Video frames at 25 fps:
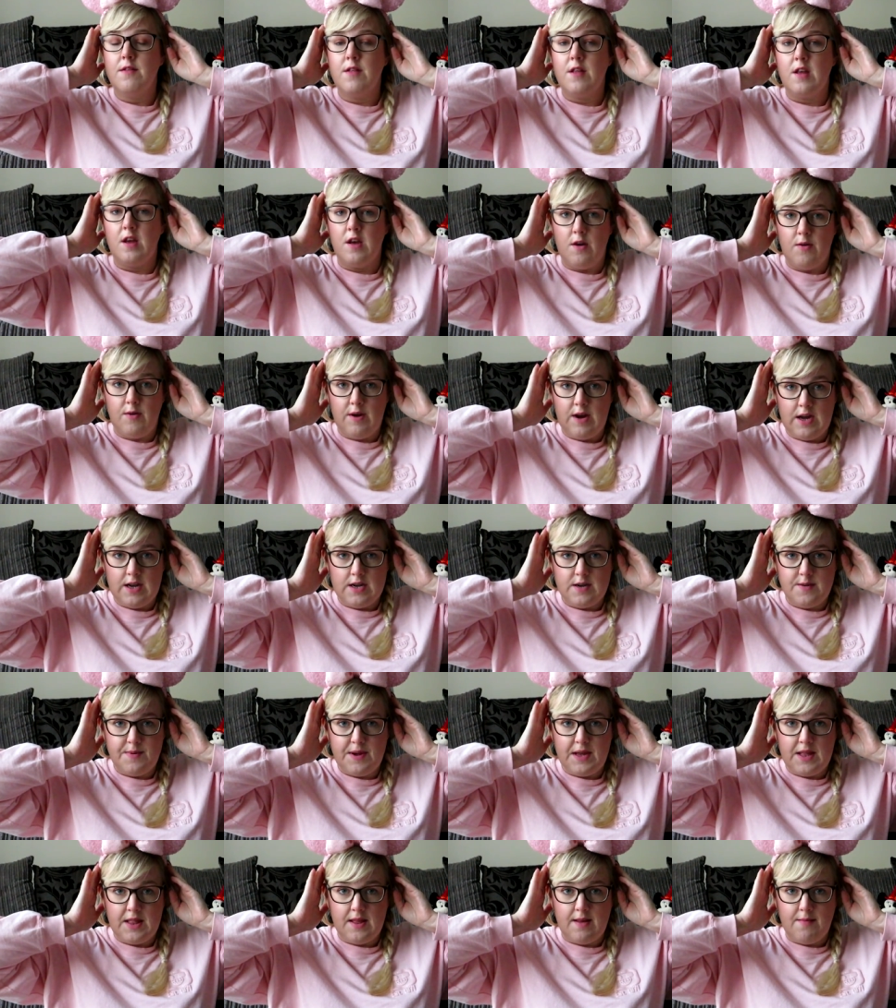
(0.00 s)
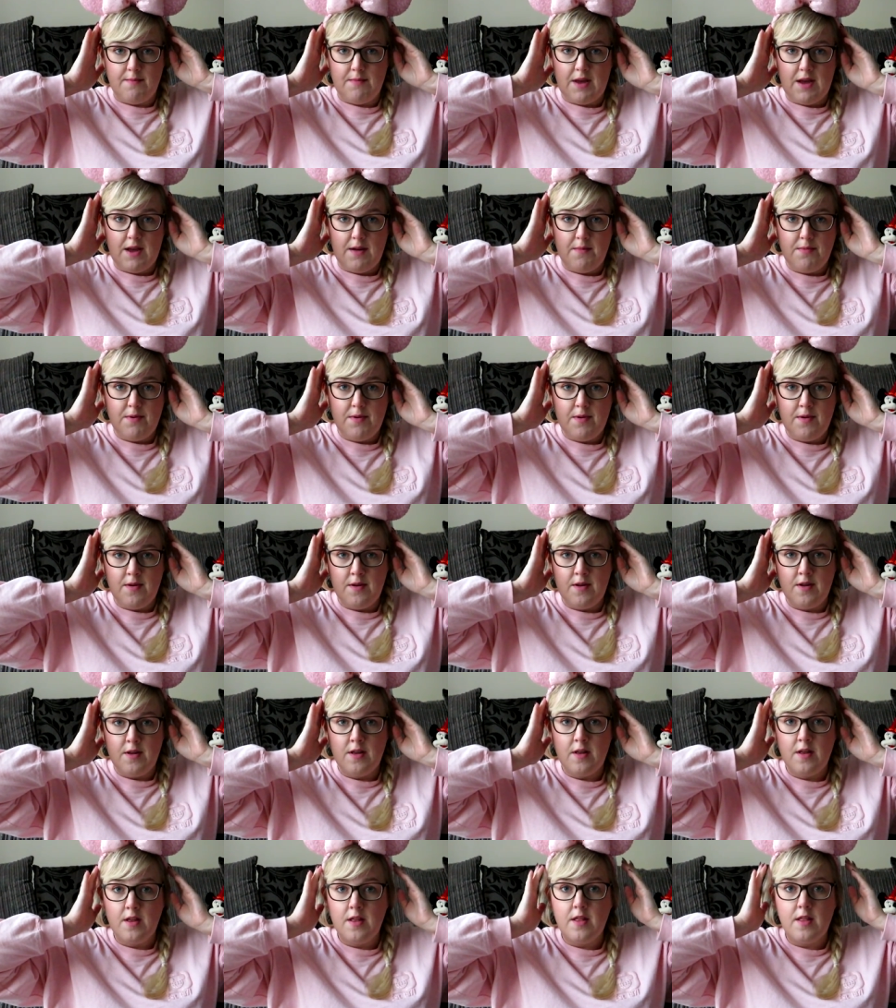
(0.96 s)
so I had to pick them up
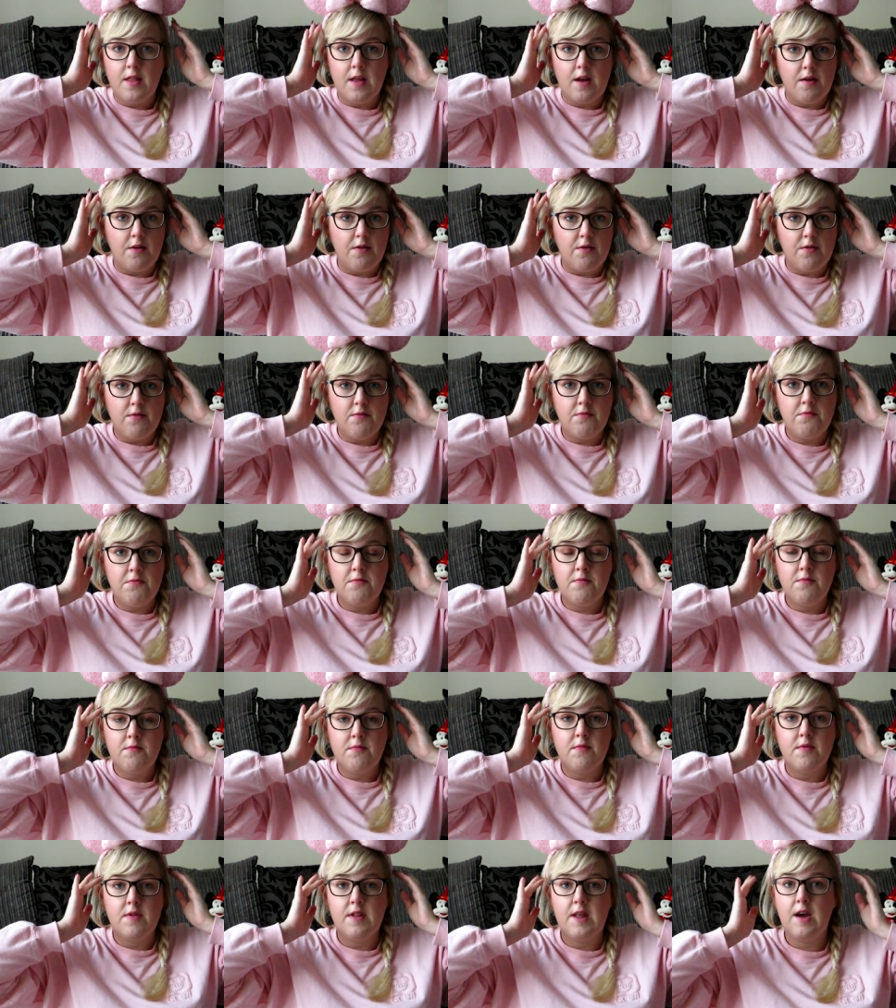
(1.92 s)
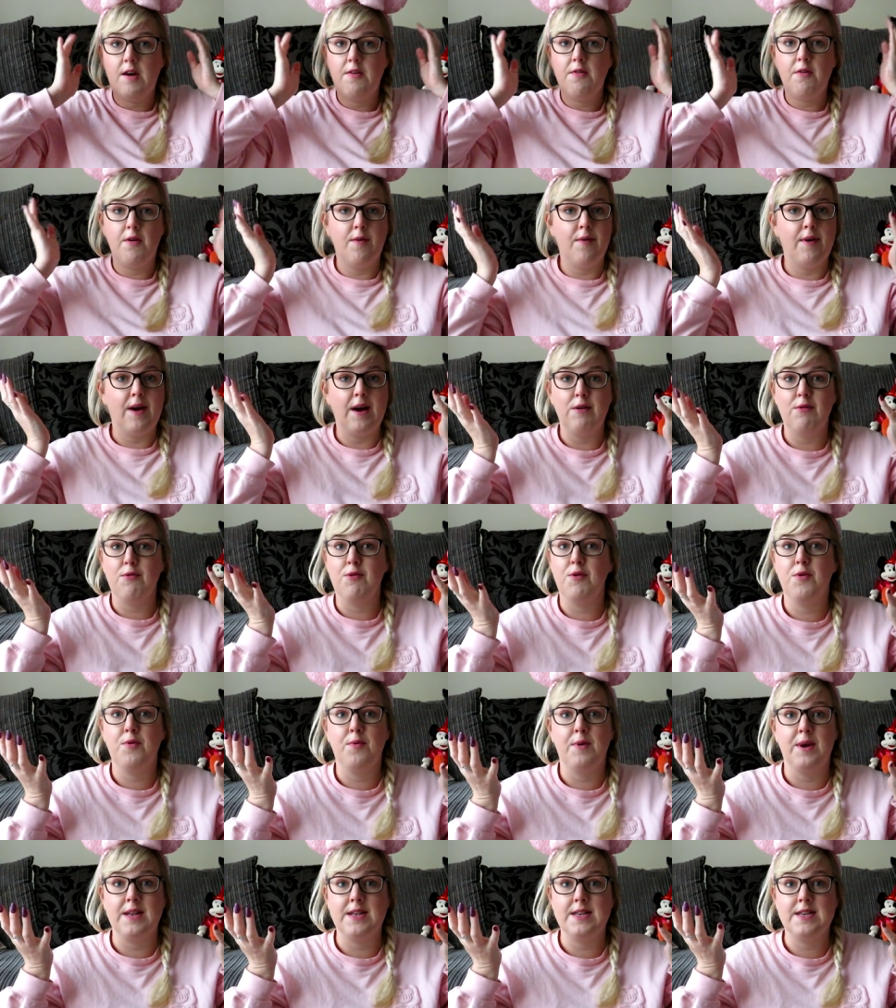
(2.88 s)
um, they're around
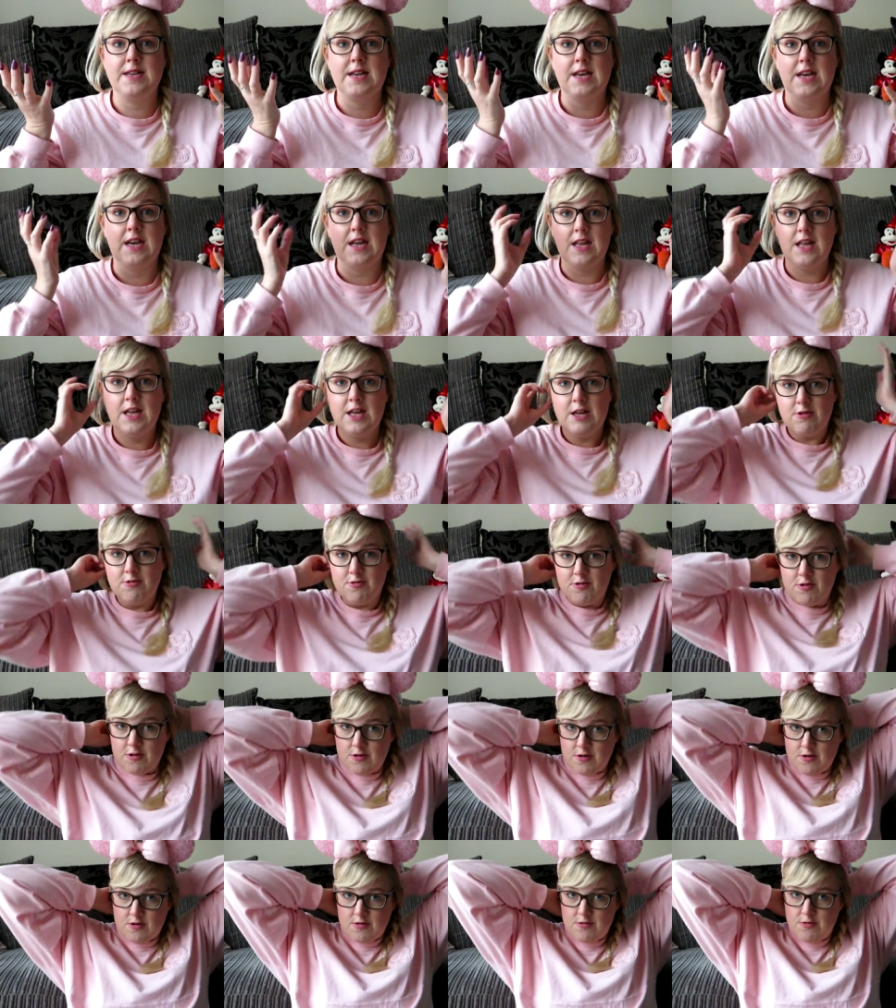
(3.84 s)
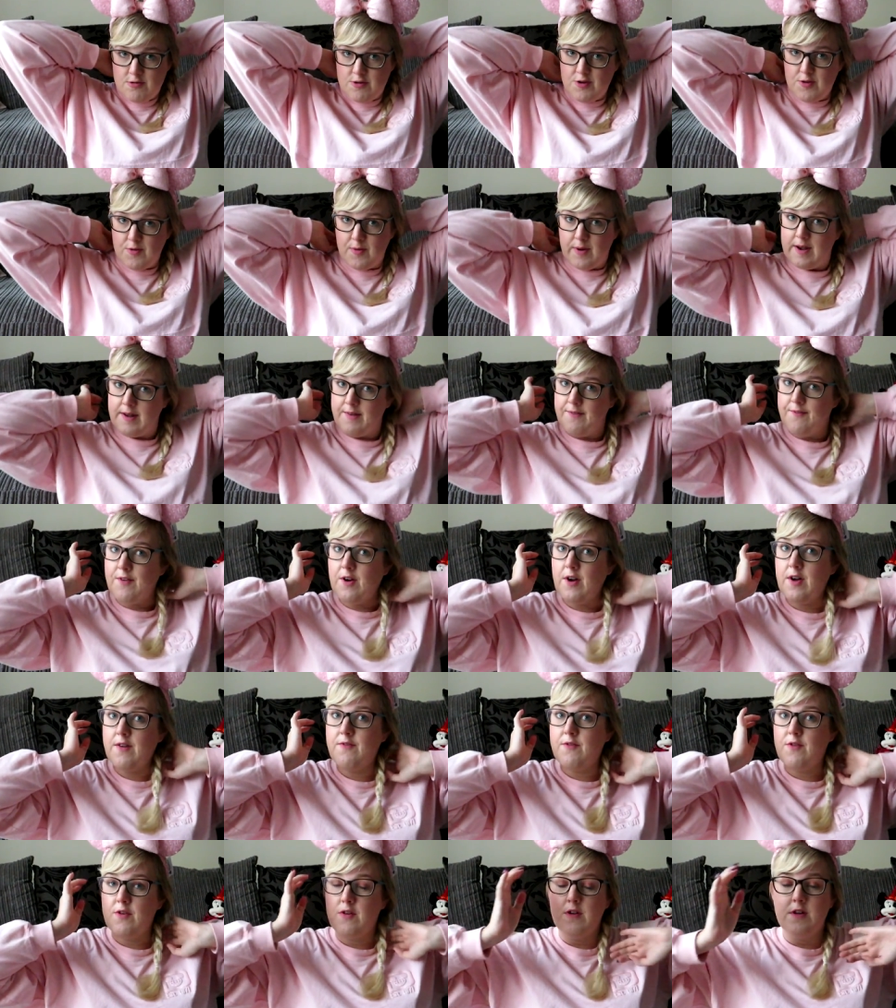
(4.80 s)
20
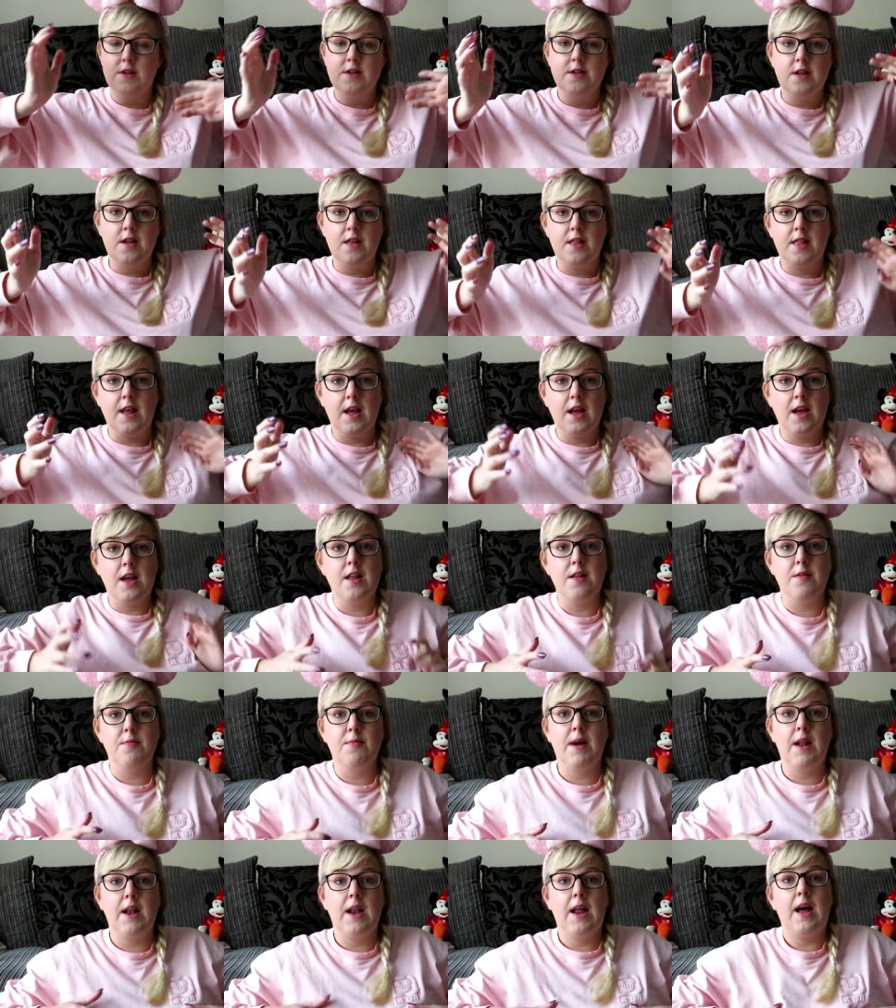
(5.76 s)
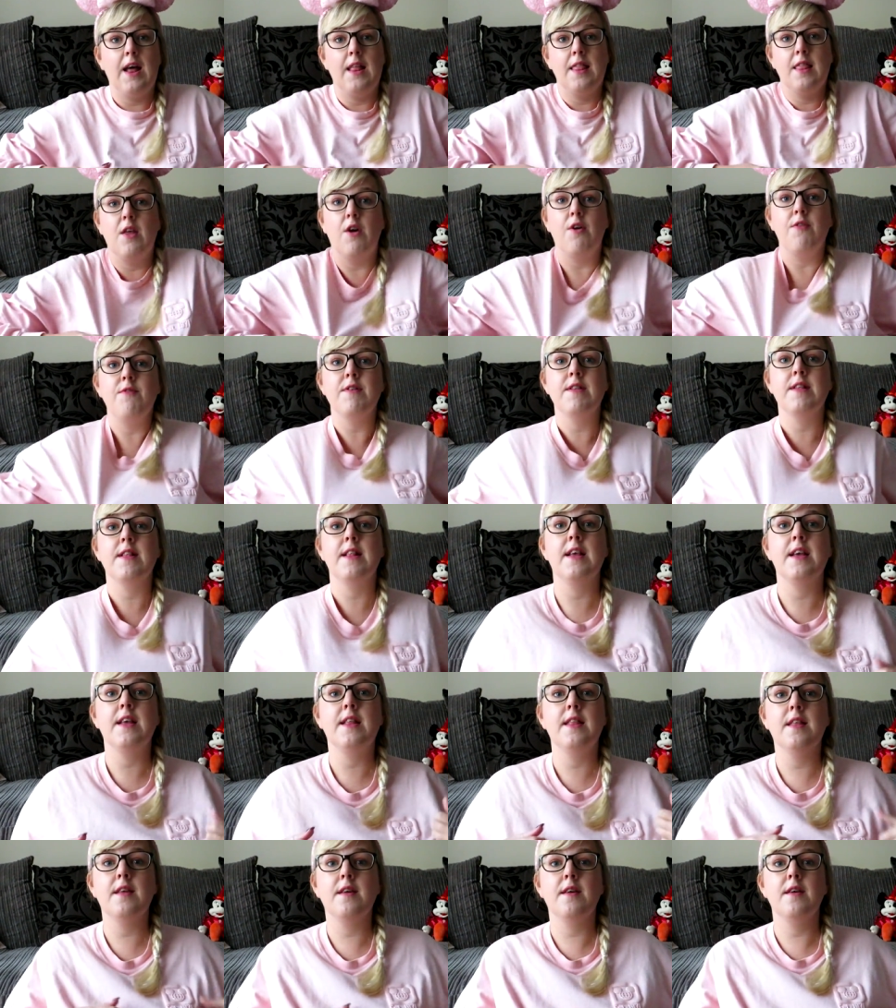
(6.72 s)
$25 I think as well and
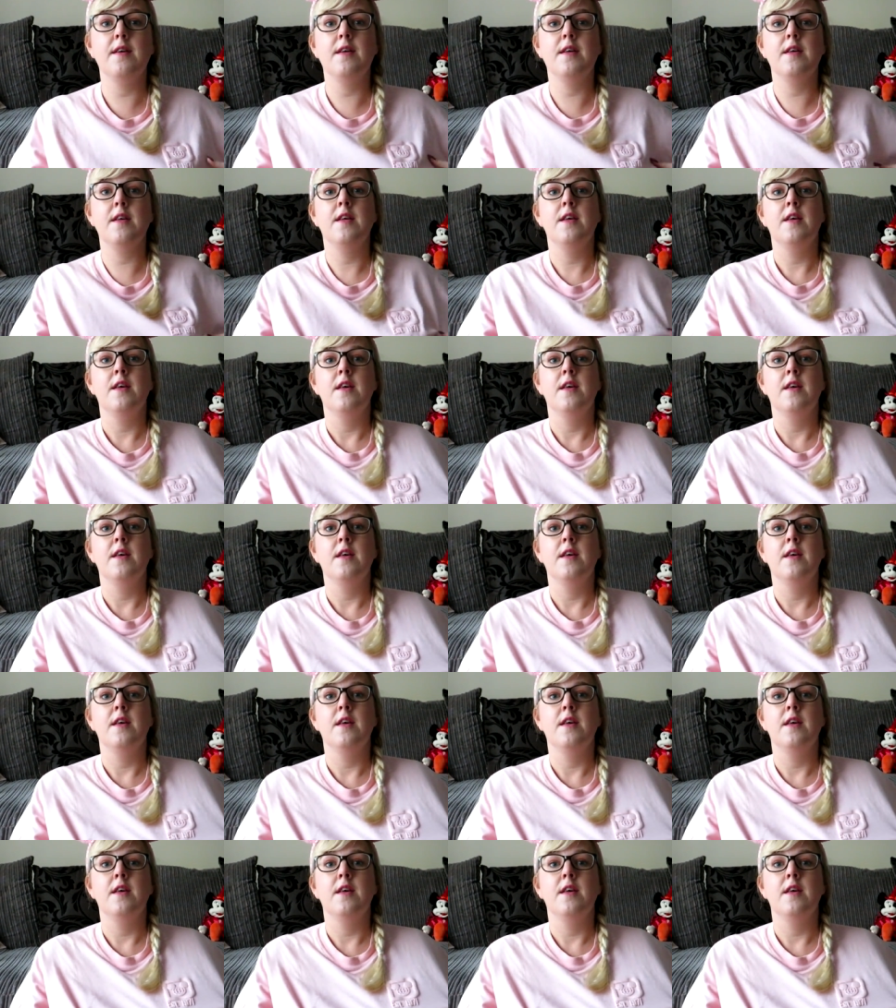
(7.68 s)
obviously the